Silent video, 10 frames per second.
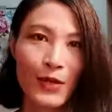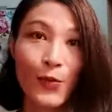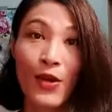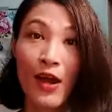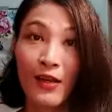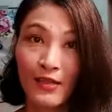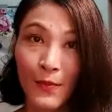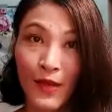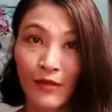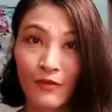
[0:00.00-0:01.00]
will ask
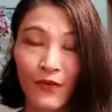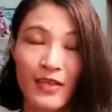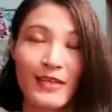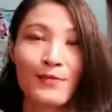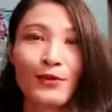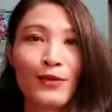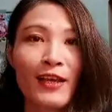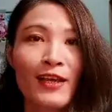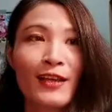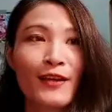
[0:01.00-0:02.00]
about. For example,
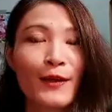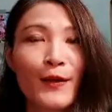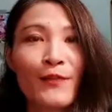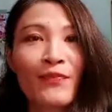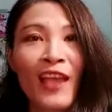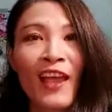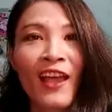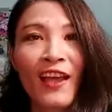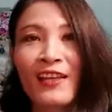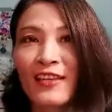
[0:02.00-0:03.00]
like
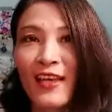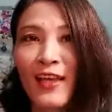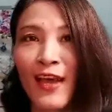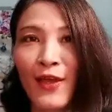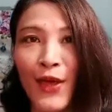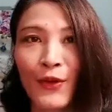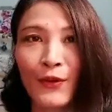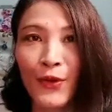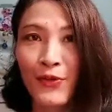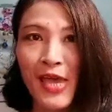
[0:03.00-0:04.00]
is
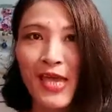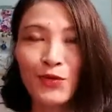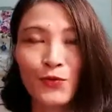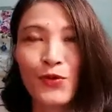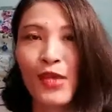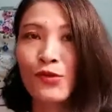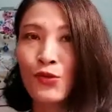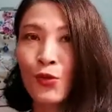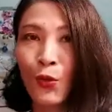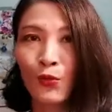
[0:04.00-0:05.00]
AIO okay to be
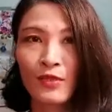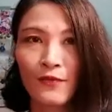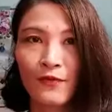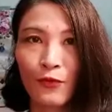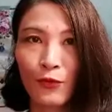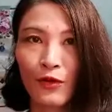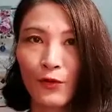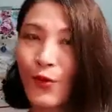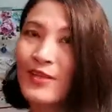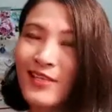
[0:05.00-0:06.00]
installed for
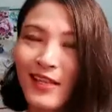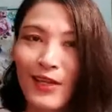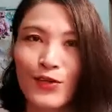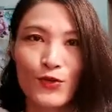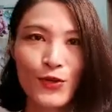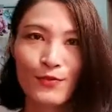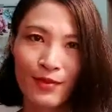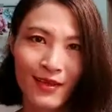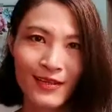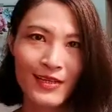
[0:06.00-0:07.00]
one-stage
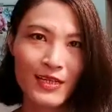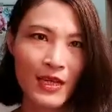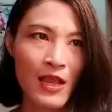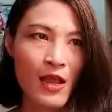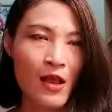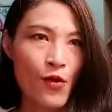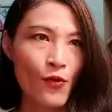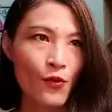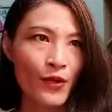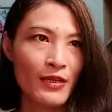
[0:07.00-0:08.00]
implant,
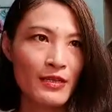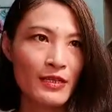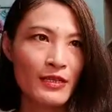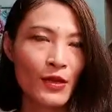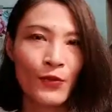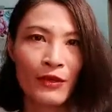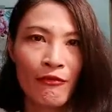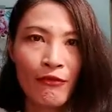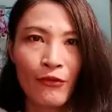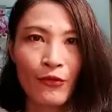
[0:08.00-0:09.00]
or is only
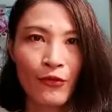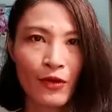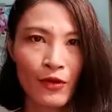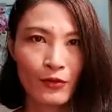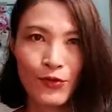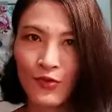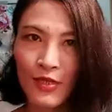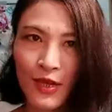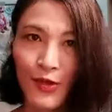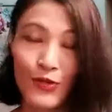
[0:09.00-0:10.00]
for
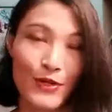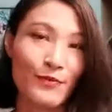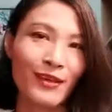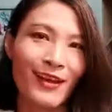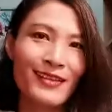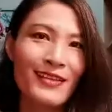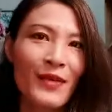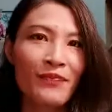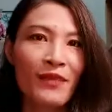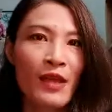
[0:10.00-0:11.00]
two-stage implant?
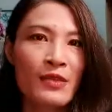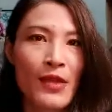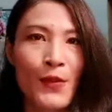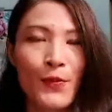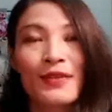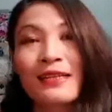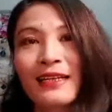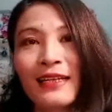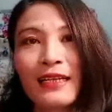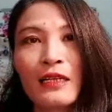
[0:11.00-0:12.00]
So
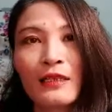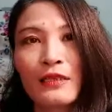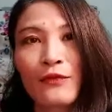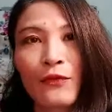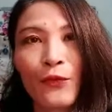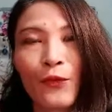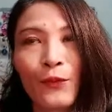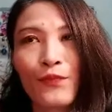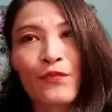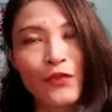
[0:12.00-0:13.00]
basically,
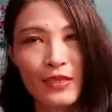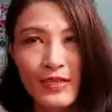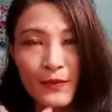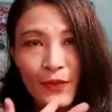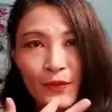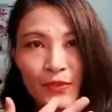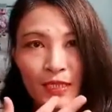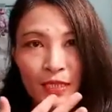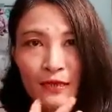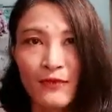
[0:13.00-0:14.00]
for example,
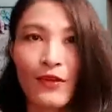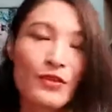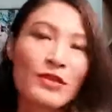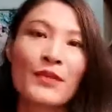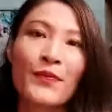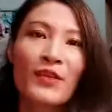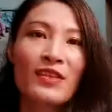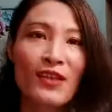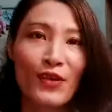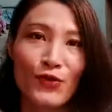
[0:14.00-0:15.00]
the first
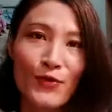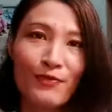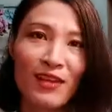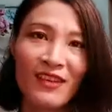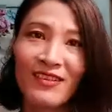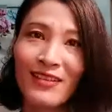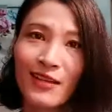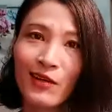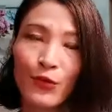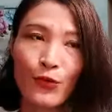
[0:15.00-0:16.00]
stage implant
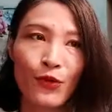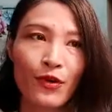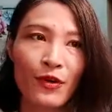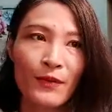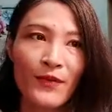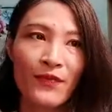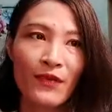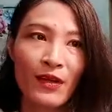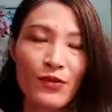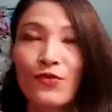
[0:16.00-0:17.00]
or
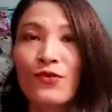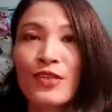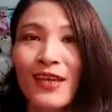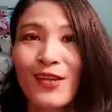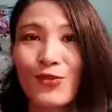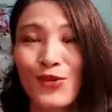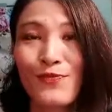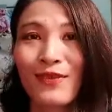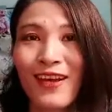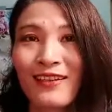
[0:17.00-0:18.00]
two-stage
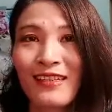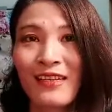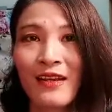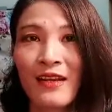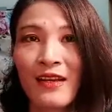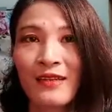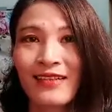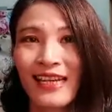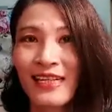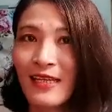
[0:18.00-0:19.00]
implant,
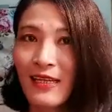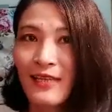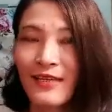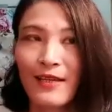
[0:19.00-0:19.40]
that is